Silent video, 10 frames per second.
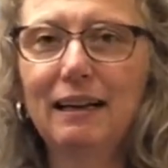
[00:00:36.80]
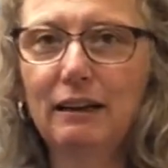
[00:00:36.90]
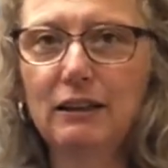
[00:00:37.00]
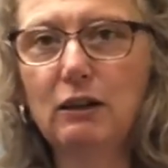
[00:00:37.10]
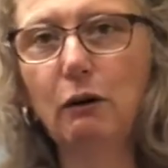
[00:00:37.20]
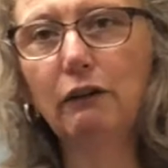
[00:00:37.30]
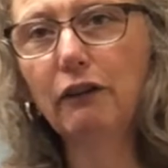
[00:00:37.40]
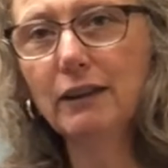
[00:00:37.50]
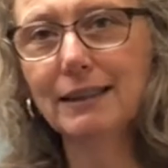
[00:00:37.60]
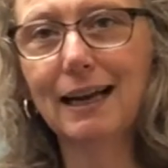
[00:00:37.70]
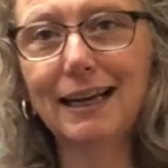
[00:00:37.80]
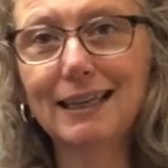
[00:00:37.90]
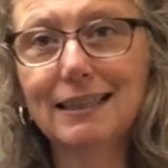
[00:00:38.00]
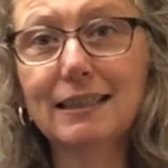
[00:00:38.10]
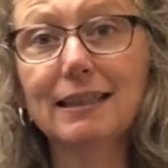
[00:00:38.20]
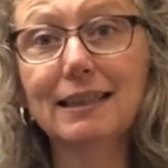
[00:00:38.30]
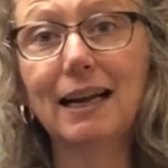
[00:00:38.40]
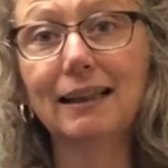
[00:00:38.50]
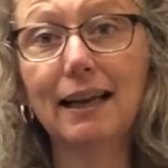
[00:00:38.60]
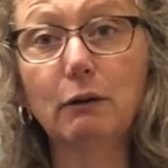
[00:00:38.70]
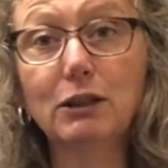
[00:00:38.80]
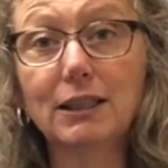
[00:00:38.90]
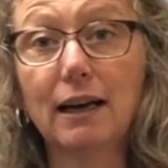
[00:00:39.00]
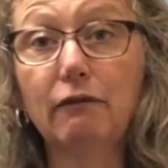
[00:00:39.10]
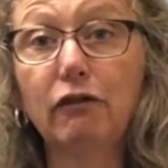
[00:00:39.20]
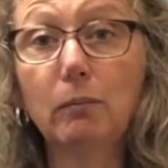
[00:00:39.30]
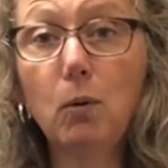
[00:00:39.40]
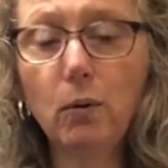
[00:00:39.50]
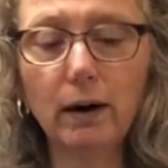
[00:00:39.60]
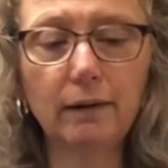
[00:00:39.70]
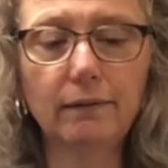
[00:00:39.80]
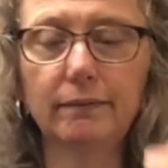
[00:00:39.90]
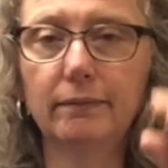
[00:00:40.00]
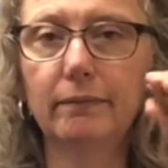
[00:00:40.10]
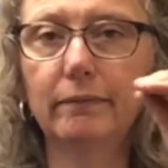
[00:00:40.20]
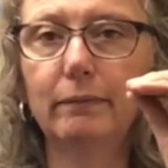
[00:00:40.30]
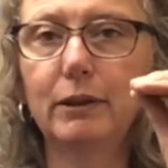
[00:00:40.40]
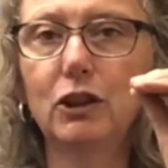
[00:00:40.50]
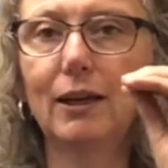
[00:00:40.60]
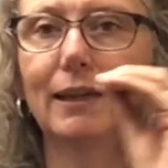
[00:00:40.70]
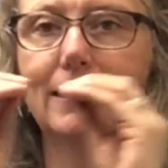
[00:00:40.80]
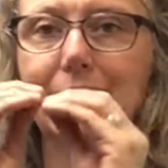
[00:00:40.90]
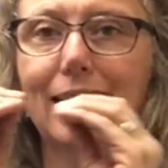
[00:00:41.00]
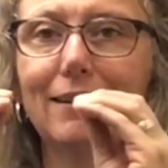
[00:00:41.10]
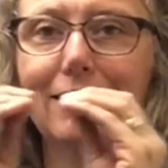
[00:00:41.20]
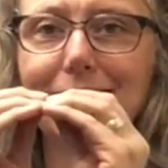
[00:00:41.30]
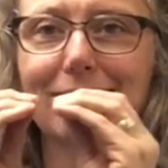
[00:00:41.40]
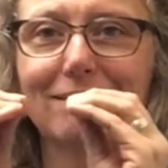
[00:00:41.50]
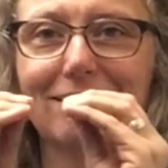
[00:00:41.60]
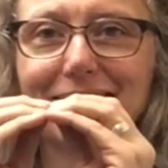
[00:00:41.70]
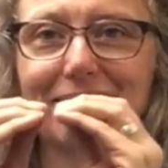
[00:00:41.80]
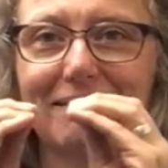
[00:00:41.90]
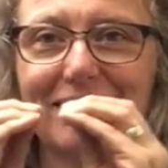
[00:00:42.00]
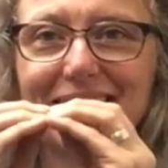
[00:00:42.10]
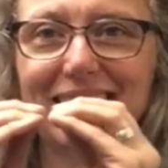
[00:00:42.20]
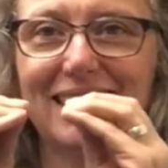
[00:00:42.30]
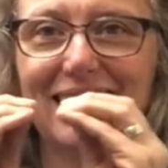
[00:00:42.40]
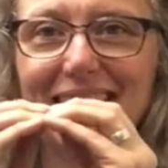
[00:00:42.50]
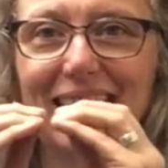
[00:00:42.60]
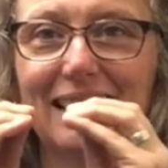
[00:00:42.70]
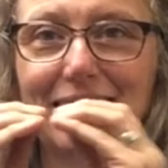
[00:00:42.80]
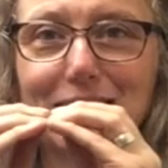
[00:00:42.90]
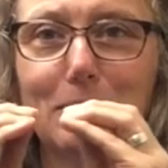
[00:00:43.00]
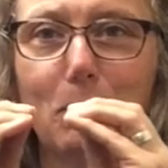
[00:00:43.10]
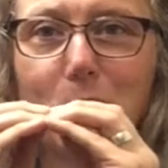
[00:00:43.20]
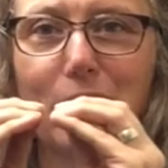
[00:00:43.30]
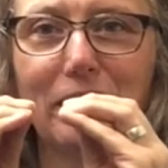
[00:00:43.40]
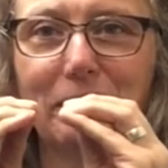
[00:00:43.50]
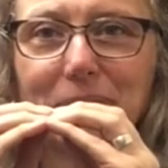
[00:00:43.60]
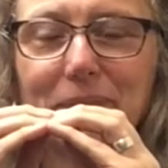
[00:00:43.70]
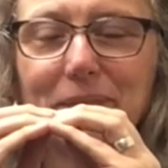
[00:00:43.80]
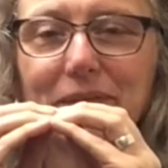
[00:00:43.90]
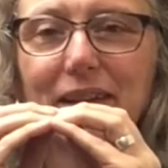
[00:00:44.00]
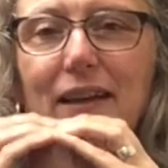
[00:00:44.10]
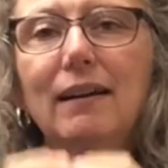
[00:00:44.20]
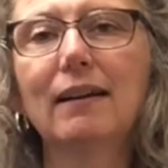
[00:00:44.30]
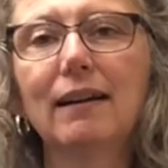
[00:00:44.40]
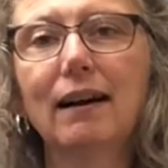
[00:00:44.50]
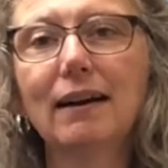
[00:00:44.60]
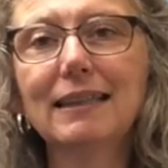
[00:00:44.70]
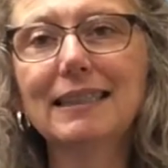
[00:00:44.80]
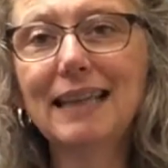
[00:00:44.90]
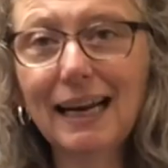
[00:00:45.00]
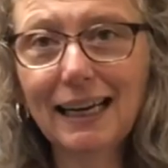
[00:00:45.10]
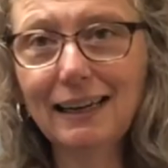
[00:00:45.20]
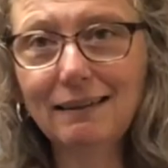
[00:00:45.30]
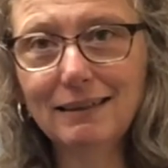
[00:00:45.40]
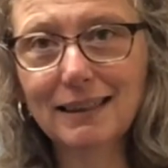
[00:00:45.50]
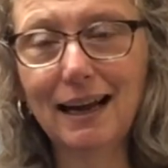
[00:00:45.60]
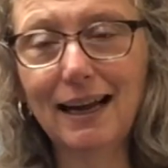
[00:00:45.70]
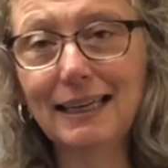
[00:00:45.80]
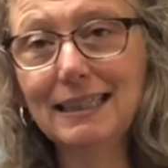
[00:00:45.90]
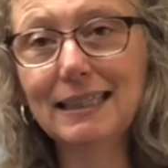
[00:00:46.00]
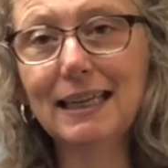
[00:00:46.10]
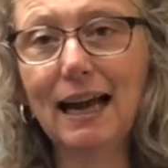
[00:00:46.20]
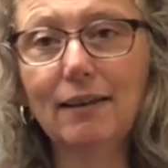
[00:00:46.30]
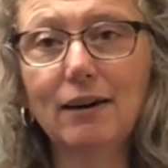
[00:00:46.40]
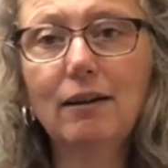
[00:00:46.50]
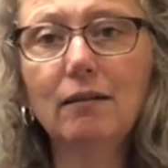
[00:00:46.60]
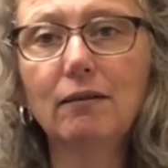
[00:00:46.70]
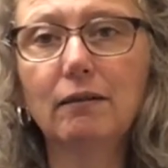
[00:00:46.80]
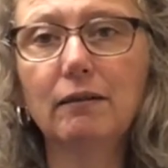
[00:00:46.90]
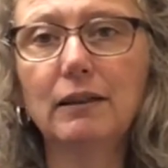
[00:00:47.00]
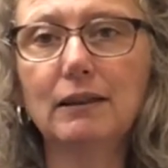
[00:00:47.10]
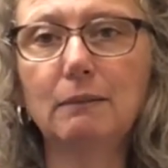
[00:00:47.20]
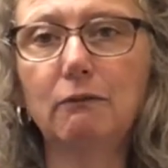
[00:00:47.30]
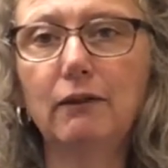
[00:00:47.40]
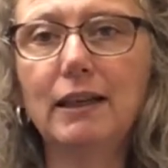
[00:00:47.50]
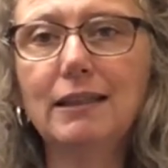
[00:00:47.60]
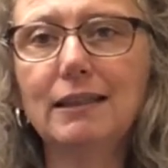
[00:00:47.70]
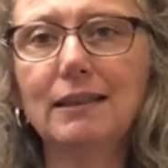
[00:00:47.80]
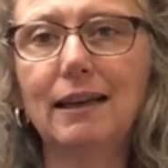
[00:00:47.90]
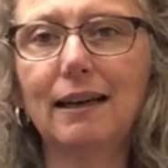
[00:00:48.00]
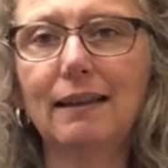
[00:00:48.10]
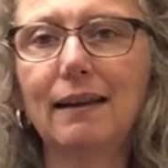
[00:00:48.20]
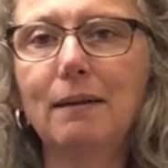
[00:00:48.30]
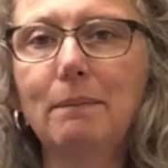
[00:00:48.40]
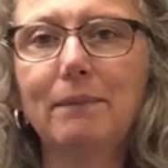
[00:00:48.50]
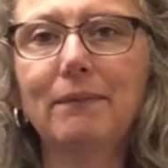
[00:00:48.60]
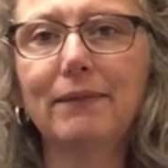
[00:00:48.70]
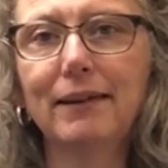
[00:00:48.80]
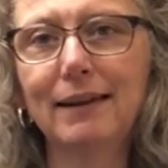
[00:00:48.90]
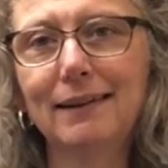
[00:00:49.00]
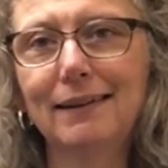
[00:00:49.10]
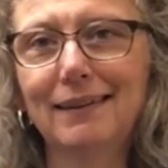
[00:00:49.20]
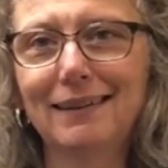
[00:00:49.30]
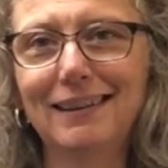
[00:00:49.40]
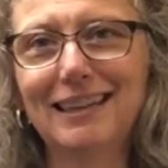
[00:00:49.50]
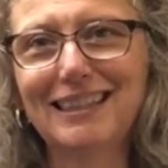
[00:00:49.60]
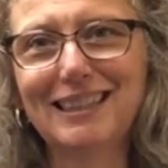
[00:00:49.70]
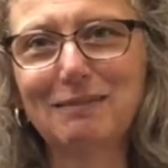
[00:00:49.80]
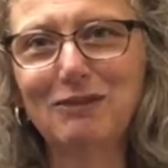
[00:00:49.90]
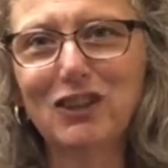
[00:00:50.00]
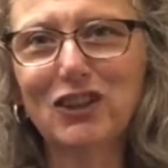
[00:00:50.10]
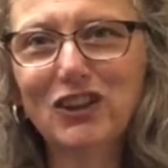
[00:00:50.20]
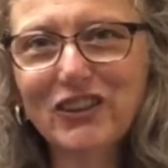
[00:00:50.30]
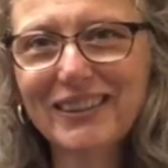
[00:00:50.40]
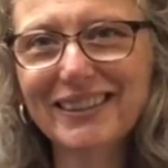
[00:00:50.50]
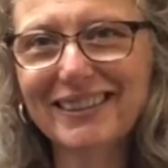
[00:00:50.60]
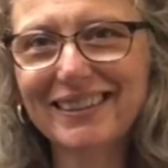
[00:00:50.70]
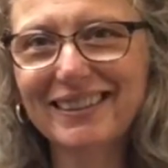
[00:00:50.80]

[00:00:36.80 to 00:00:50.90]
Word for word: So, our first sign is the sign language sign for more. Put your hands together, and this is more. Our second sign is together, some fist and a thumb, and some circles.